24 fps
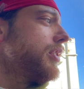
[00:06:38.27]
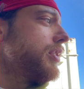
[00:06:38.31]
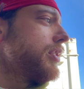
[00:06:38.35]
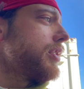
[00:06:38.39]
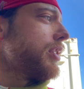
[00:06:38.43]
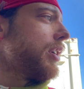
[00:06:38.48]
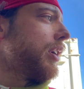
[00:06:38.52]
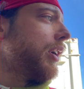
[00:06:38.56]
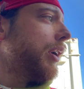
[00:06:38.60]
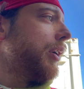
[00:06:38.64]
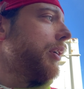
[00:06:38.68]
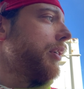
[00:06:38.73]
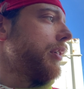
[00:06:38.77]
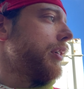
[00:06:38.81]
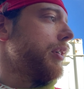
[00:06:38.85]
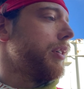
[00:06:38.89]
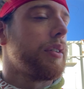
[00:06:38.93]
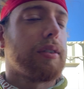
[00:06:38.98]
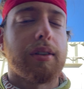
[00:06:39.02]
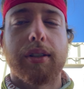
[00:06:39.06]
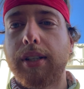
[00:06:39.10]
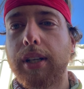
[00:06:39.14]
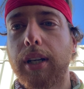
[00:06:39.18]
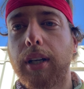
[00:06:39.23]
So
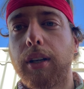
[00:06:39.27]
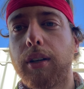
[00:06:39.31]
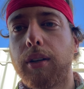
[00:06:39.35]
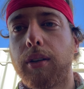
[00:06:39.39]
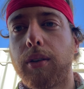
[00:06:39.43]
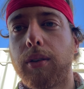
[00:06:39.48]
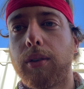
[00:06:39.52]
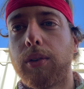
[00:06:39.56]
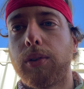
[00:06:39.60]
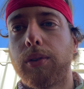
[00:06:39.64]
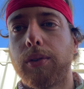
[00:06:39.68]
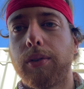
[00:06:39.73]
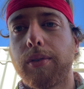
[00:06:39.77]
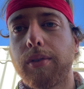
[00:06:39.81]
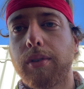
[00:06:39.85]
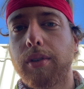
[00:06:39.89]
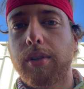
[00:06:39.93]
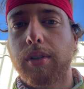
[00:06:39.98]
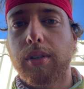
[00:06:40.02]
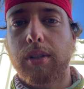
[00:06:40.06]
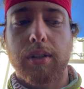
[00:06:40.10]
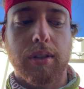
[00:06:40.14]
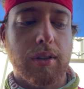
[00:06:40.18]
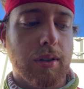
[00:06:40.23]
we're digging
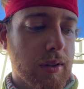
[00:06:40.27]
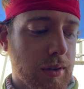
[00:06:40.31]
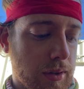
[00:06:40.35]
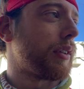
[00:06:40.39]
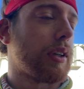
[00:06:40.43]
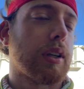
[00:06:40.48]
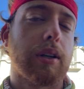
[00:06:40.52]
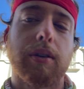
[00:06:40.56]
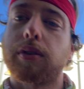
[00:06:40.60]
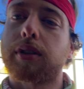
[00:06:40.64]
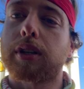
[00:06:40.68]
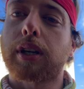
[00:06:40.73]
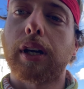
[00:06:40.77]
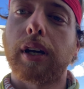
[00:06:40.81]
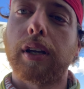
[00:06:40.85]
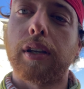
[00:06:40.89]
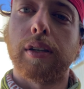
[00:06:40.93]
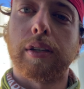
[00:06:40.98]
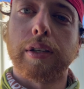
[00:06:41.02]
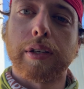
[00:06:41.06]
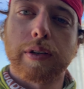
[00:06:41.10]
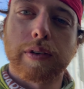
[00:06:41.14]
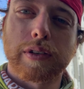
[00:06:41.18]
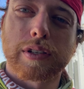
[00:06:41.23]
holes. I was
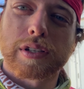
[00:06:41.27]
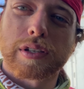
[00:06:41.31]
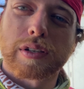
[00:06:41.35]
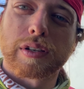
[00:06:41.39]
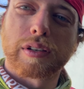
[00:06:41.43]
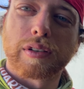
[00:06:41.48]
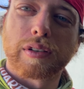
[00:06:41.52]
cutting these